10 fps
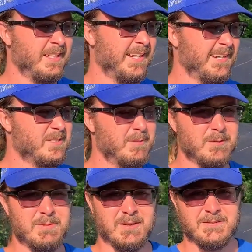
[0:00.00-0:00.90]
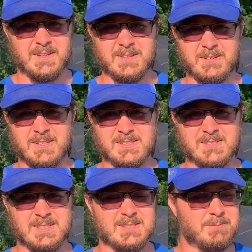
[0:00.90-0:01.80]
I used to be a big fan of
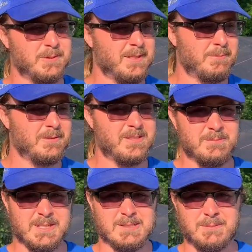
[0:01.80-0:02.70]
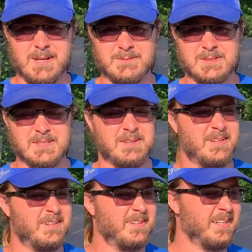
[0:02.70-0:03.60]
Craigslist, but they put too many spams in
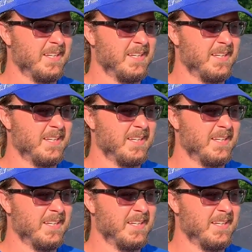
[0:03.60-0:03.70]
there.